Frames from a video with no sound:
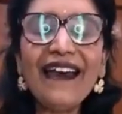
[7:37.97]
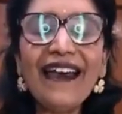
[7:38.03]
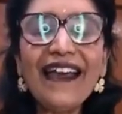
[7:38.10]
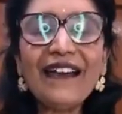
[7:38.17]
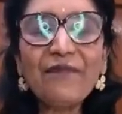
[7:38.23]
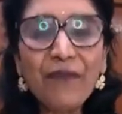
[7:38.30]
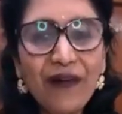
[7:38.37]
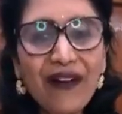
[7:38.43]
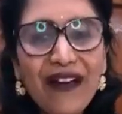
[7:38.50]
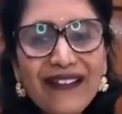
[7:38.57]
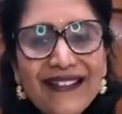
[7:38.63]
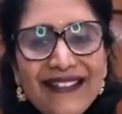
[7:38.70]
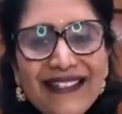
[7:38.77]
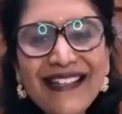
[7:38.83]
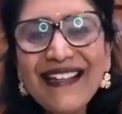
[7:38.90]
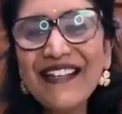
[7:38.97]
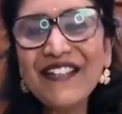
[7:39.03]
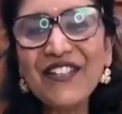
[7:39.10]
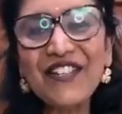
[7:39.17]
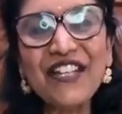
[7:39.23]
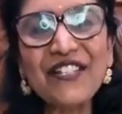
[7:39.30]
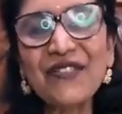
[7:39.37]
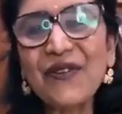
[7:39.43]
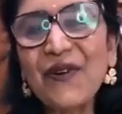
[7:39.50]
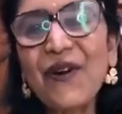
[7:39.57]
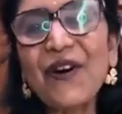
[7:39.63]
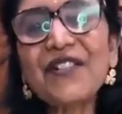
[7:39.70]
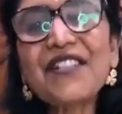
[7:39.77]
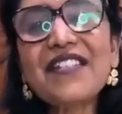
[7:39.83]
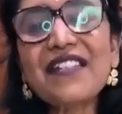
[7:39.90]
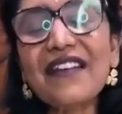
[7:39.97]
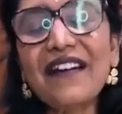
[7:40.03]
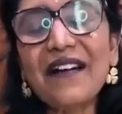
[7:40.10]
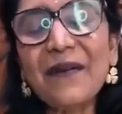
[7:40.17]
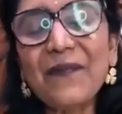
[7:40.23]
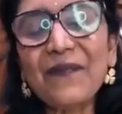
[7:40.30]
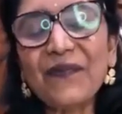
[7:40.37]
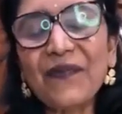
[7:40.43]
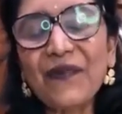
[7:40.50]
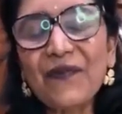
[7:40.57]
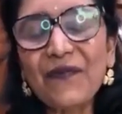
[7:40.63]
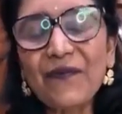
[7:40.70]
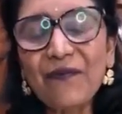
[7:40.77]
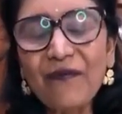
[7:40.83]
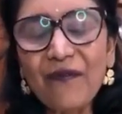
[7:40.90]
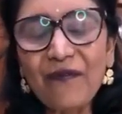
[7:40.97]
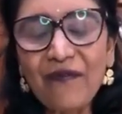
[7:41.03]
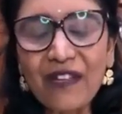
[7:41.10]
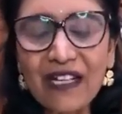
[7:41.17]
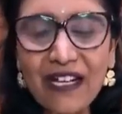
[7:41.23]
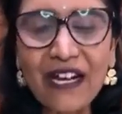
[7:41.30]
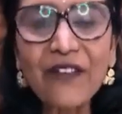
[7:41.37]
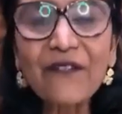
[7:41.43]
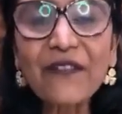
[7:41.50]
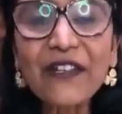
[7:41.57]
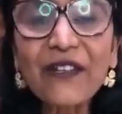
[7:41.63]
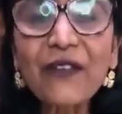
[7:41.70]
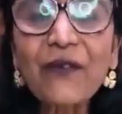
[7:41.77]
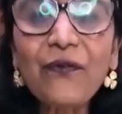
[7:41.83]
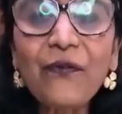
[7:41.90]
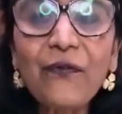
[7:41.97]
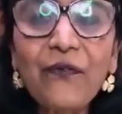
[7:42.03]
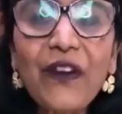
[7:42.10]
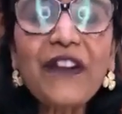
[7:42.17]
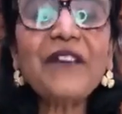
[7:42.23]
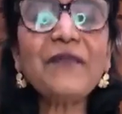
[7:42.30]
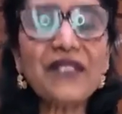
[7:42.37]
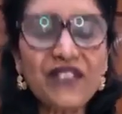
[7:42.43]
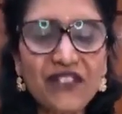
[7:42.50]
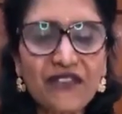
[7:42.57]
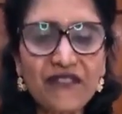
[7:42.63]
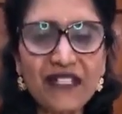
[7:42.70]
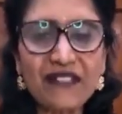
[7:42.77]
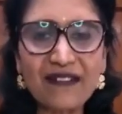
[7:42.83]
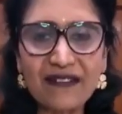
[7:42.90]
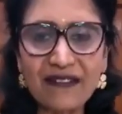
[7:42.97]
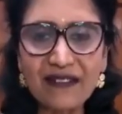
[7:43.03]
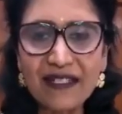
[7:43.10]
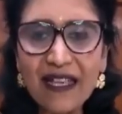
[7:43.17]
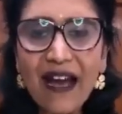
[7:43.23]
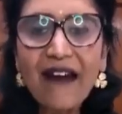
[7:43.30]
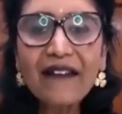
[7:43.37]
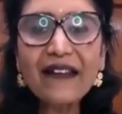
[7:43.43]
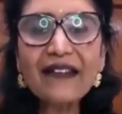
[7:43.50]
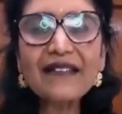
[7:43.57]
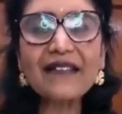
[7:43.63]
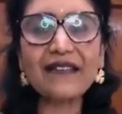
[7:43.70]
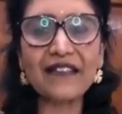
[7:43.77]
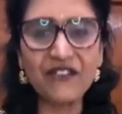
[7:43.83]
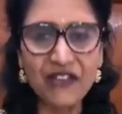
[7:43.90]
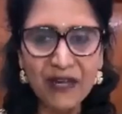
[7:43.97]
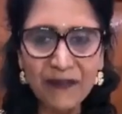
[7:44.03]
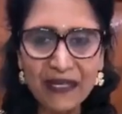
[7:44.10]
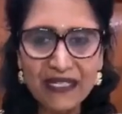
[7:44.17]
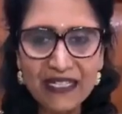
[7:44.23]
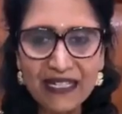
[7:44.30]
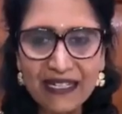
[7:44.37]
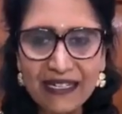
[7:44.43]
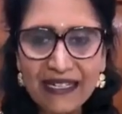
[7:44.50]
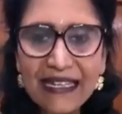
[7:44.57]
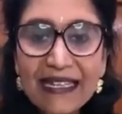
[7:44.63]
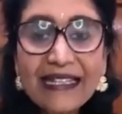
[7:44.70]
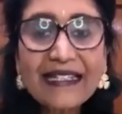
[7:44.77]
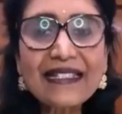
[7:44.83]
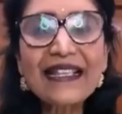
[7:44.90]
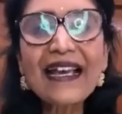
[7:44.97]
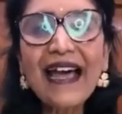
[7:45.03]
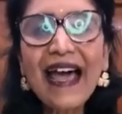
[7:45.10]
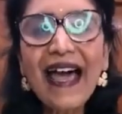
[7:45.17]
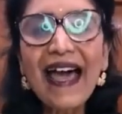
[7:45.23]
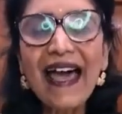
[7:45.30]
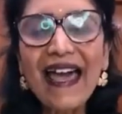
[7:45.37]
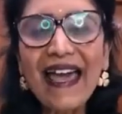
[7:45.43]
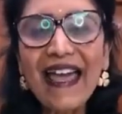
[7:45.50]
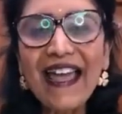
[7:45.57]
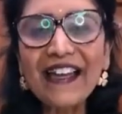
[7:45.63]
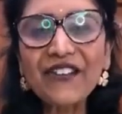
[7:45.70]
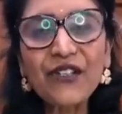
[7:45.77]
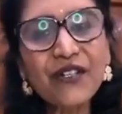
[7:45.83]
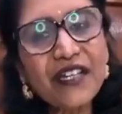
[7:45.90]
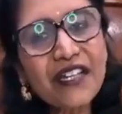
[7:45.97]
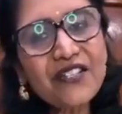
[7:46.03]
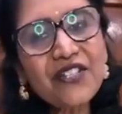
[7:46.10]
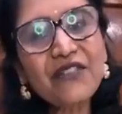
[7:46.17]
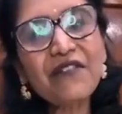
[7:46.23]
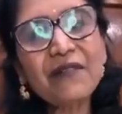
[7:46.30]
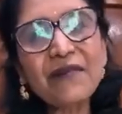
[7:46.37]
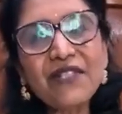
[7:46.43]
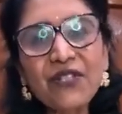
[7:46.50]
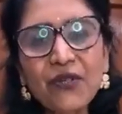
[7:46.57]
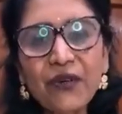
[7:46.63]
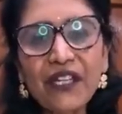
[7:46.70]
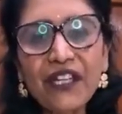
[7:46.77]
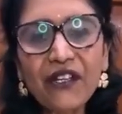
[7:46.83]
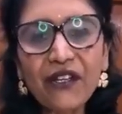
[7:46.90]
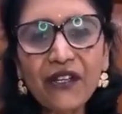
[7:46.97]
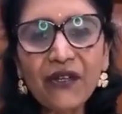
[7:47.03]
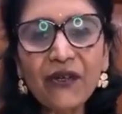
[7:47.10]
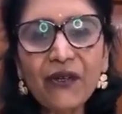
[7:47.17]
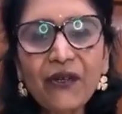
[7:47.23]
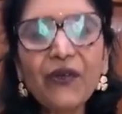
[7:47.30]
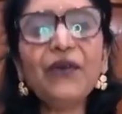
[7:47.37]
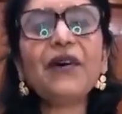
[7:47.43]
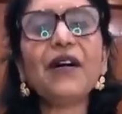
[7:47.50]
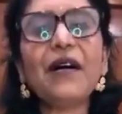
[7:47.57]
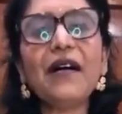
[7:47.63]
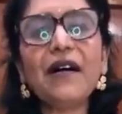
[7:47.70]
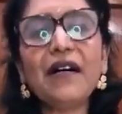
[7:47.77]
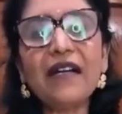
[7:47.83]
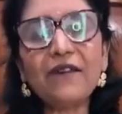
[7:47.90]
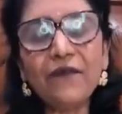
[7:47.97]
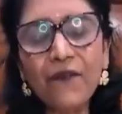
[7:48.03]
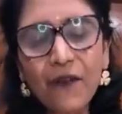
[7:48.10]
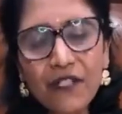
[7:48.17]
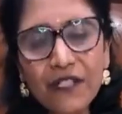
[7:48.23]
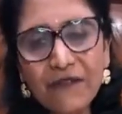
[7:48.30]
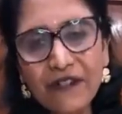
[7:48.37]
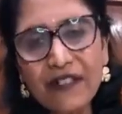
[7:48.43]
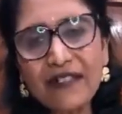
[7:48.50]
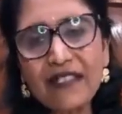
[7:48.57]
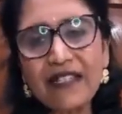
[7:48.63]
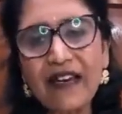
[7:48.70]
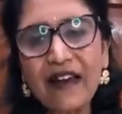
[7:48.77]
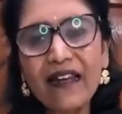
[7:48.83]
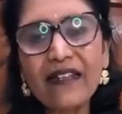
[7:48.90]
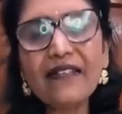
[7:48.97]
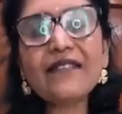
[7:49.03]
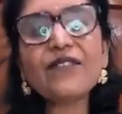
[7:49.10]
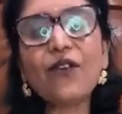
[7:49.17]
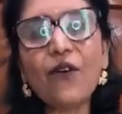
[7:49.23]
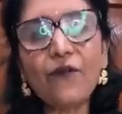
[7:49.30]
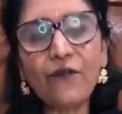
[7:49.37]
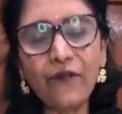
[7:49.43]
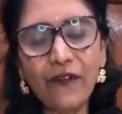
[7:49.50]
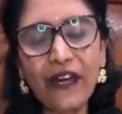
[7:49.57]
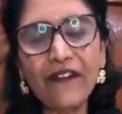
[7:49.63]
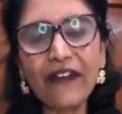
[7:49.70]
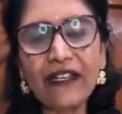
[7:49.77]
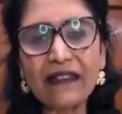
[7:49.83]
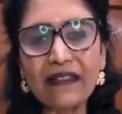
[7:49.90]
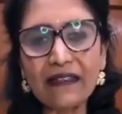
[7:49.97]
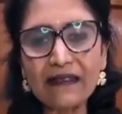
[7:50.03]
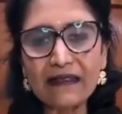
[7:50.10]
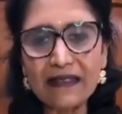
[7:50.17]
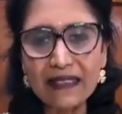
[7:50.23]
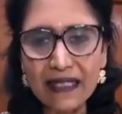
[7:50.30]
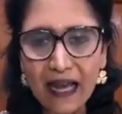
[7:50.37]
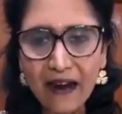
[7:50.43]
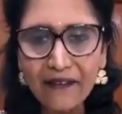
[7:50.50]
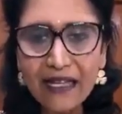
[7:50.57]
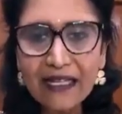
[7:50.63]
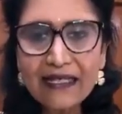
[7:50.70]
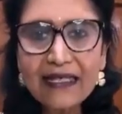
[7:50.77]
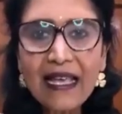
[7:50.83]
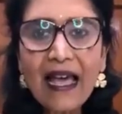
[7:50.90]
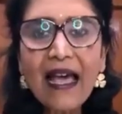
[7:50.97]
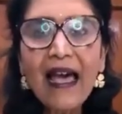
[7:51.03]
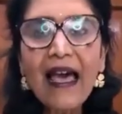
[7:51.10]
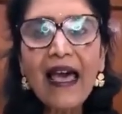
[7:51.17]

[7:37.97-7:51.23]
and plus she has got kind of like, you know, very much interested in saris and the draping techniques. And today she will be showing you 4 different styles of wearing the saris.